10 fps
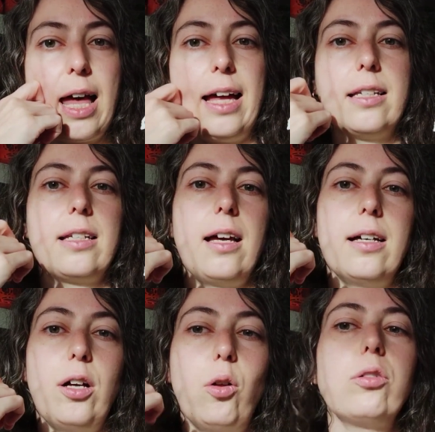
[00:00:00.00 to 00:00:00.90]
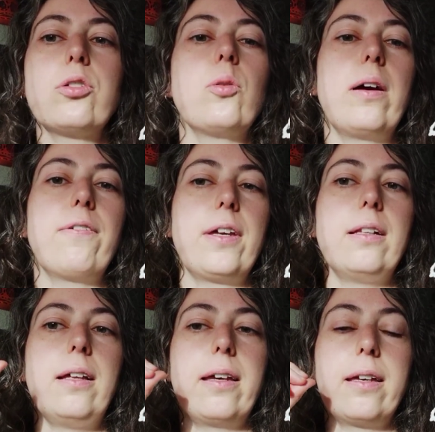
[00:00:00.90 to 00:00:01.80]
And also I
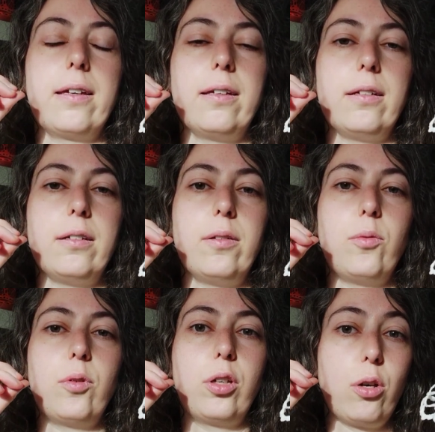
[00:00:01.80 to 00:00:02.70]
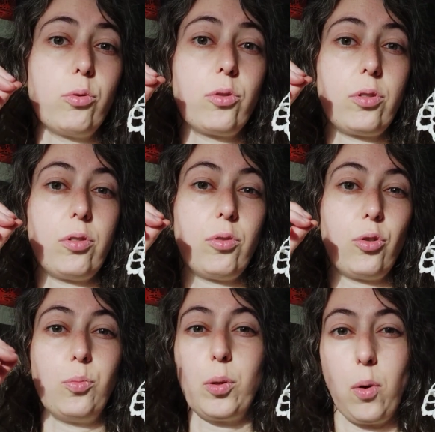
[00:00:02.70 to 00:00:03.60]
feel like ghosts
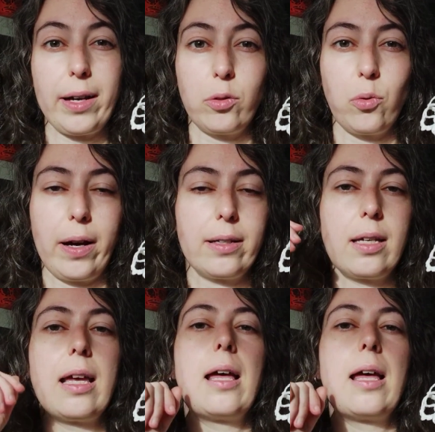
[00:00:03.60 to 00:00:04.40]
should be white, right?